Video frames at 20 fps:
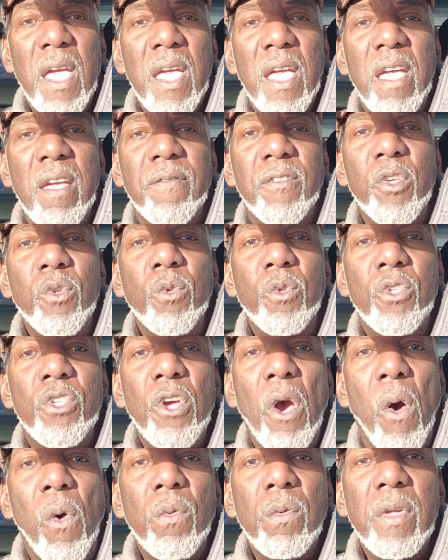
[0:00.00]
If you
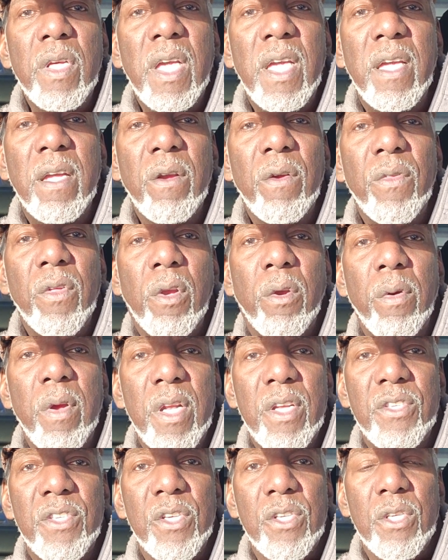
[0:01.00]
don't hear the
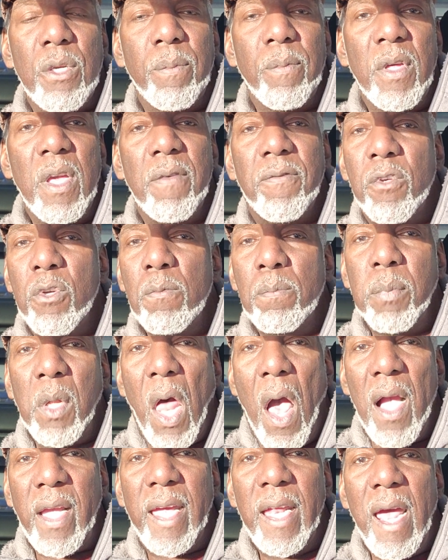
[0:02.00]
criticism, if you
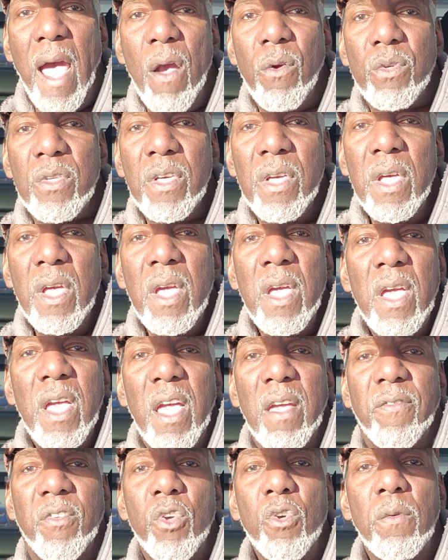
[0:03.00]
block it out,
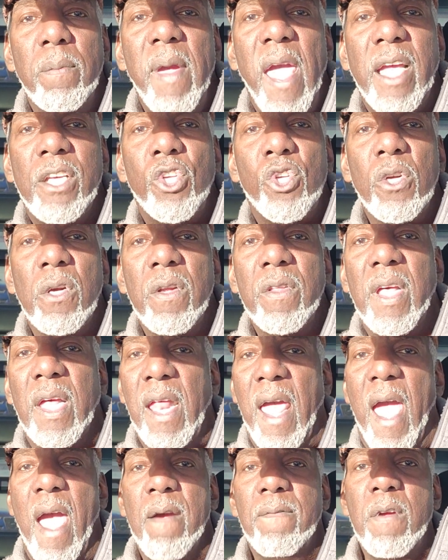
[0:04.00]
if you make sure that
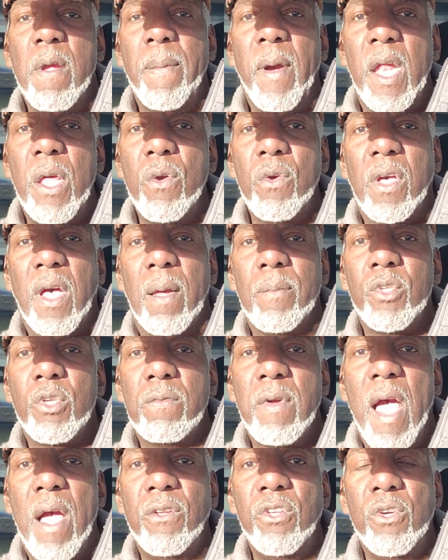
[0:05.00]
everybody who comes
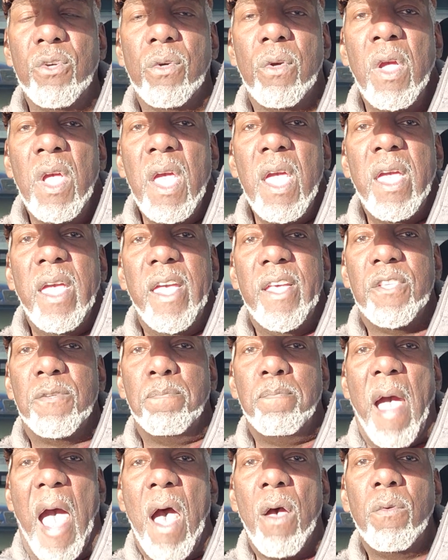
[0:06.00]
around you is
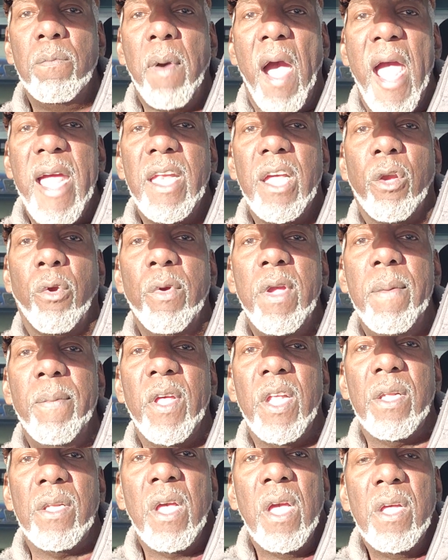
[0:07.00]
bound by an
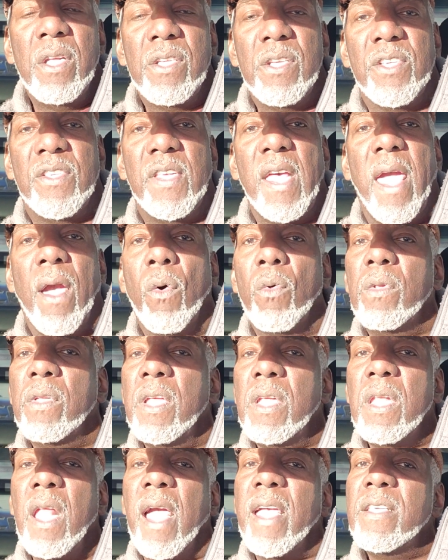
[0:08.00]
agreement to say
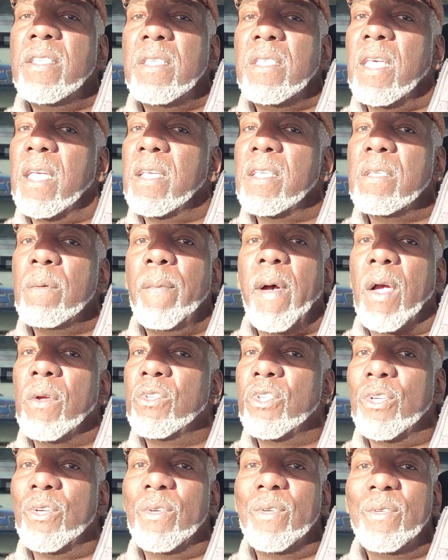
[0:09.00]
only nice things
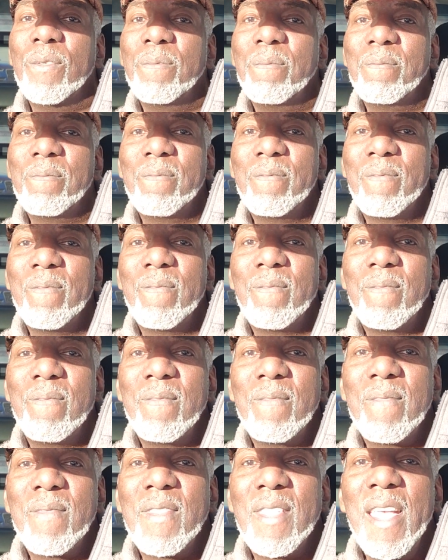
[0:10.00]
about you,
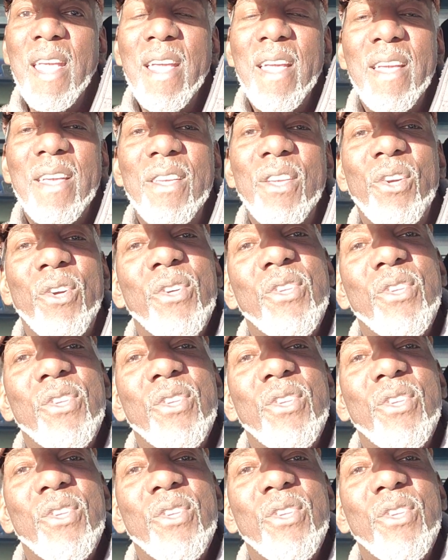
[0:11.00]
you're